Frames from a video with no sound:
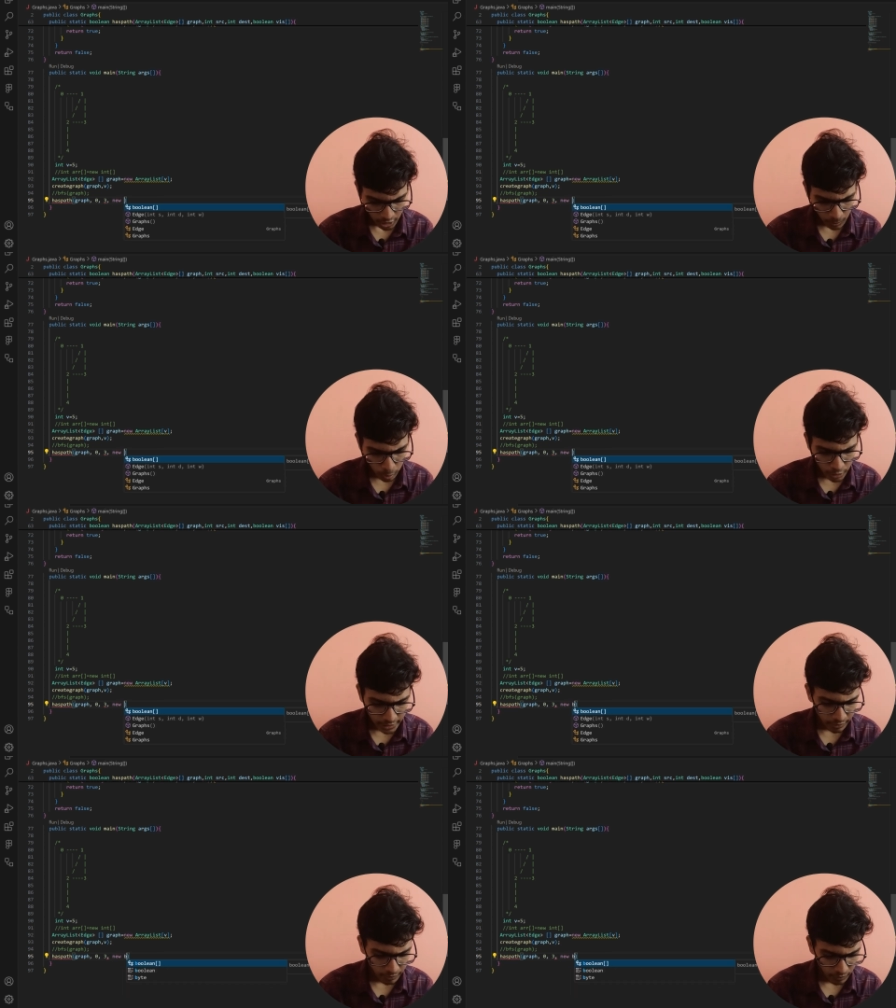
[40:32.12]

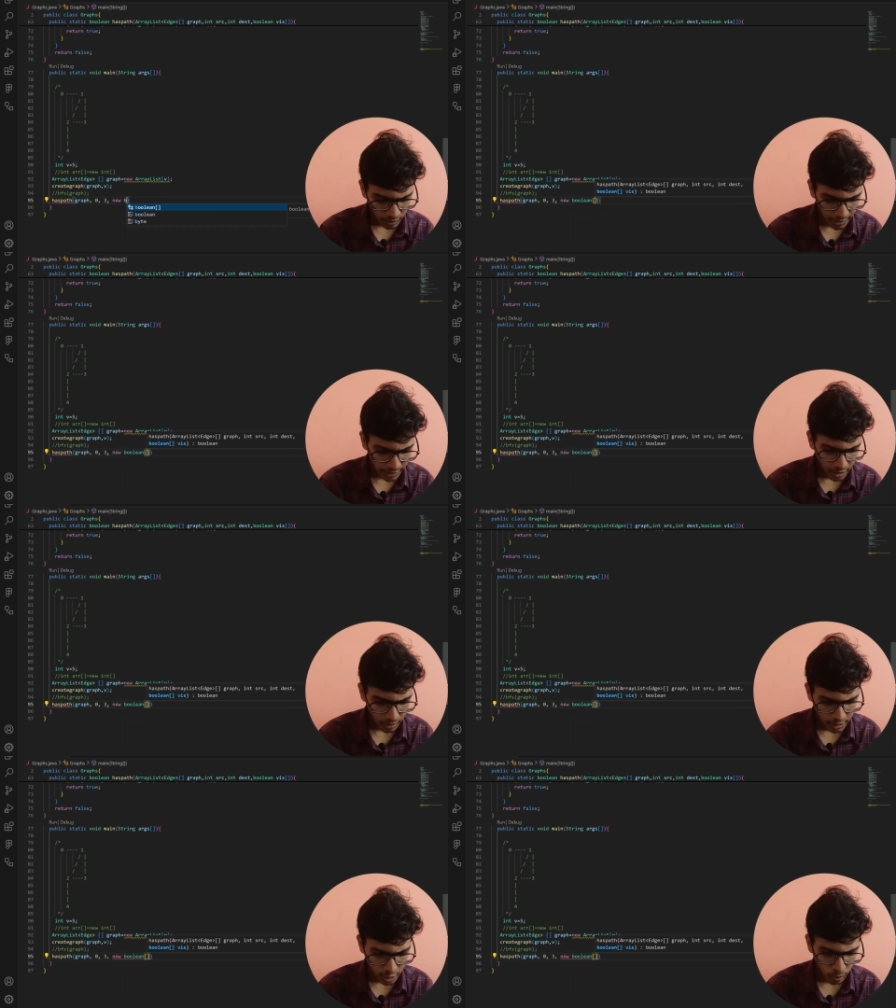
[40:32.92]
boolean array,
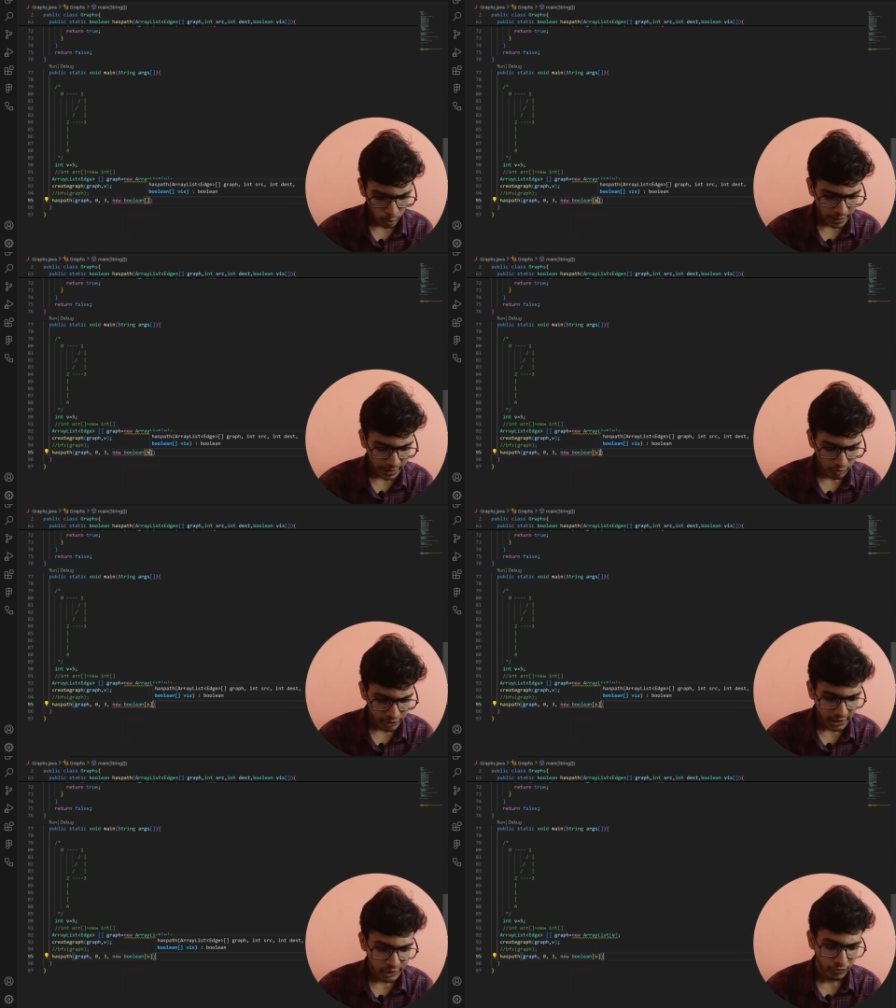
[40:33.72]
new boolean of
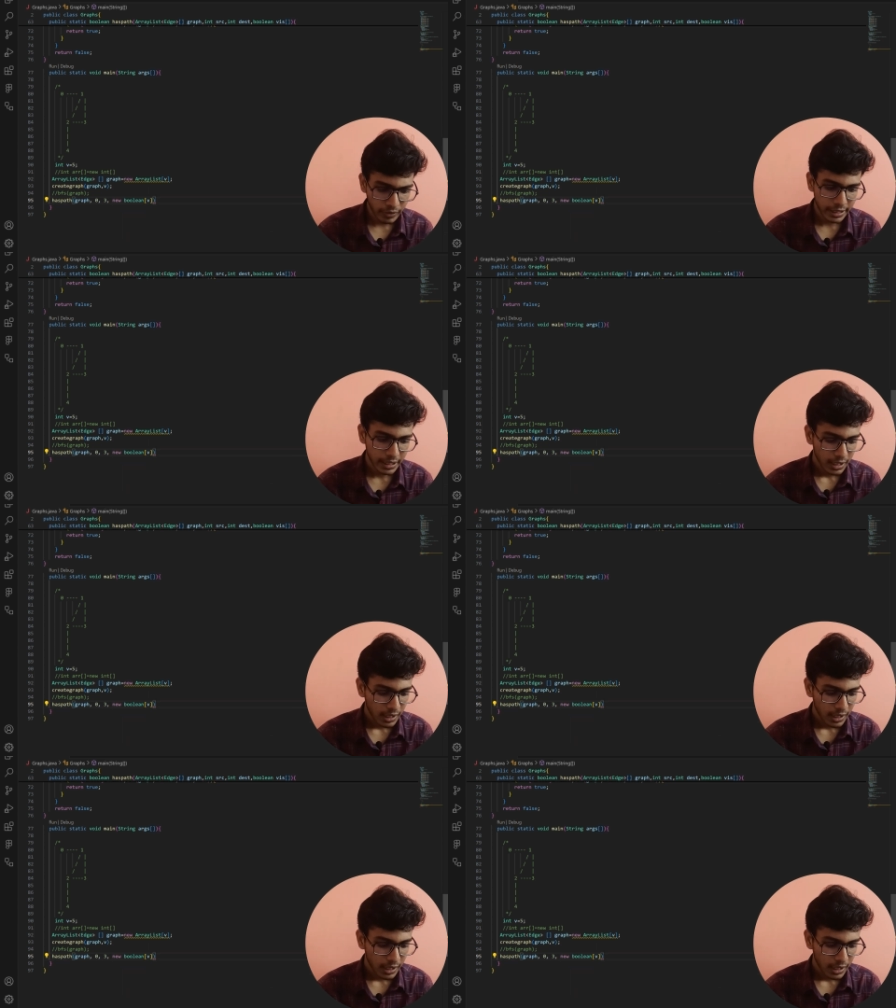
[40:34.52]
size v.